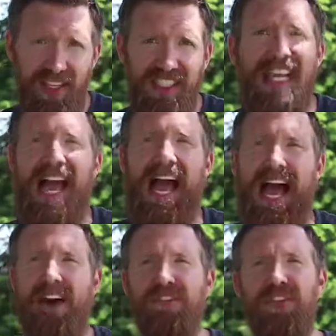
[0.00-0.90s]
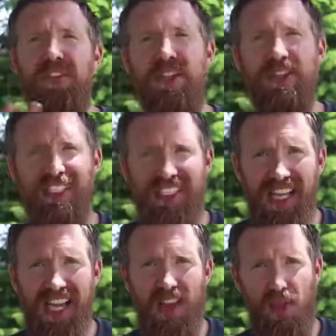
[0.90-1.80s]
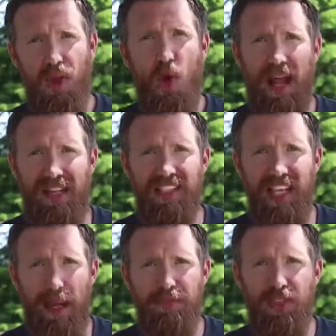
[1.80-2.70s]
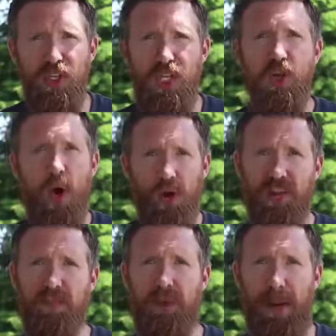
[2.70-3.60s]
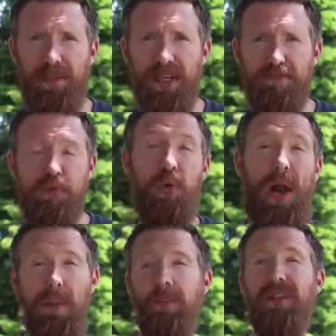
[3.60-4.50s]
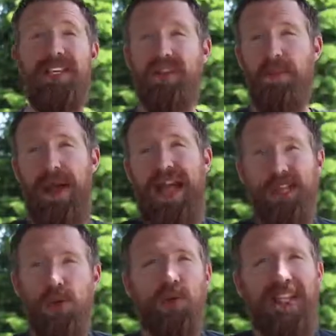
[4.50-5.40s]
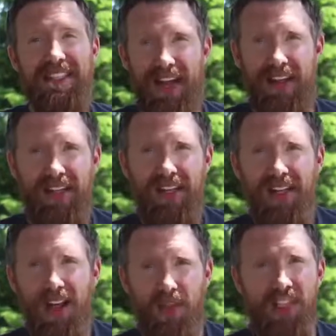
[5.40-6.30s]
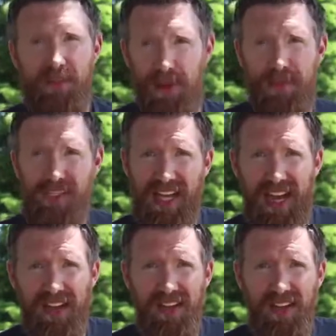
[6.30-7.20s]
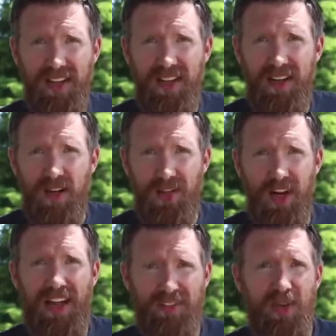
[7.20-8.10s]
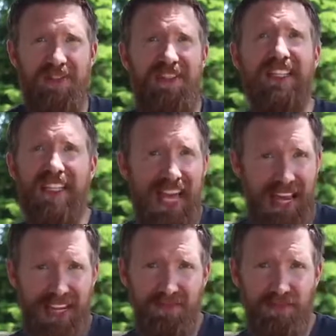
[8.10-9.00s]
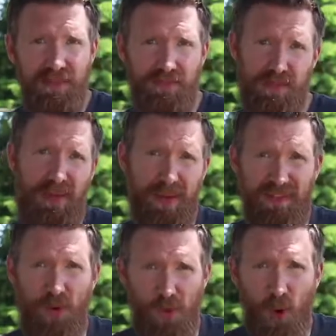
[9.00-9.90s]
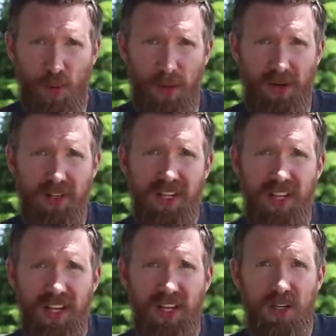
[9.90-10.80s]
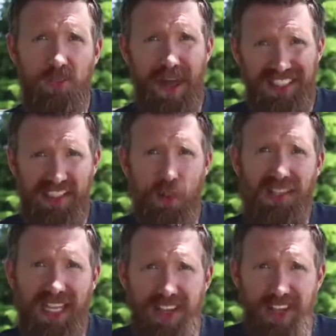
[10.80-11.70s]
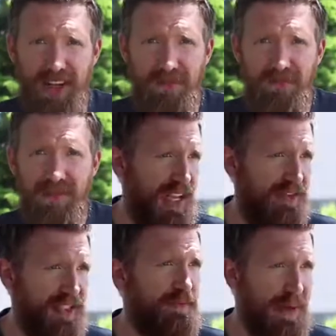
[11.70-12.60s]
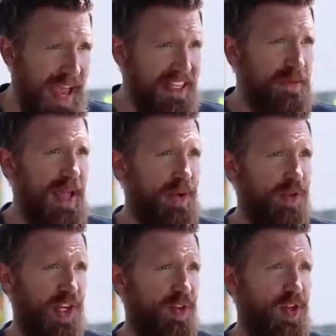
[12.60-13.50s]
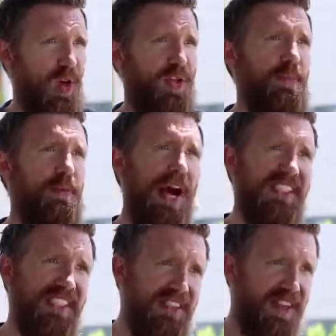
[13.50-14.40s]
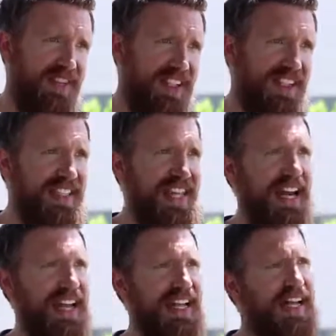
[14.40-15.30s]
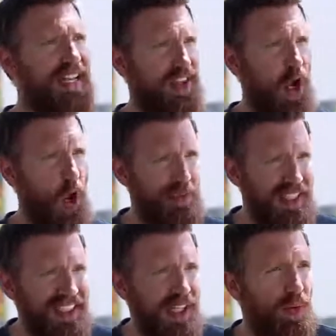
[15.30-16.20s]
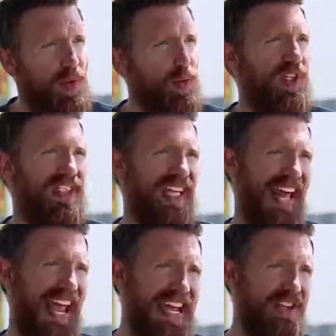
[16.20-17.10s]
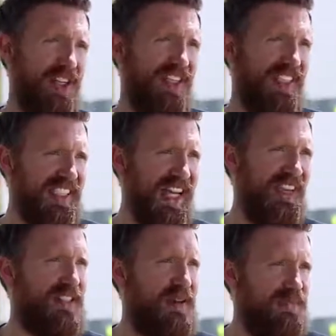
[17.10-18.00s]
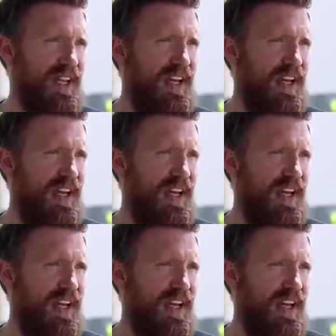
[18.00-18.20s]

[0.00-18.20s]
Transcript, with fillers: You see, after the sale on the courthouse steps, the new owner of the property, probably the bank who lent on it, unless somebody bids higher, you know, they're gonna have to evict the tenant, probably the former homeowner, who might still reside there. Now, if it's a bank, the bank will generally go through the process of evicting the tenant, get the home listed with a real estate agent to sell it.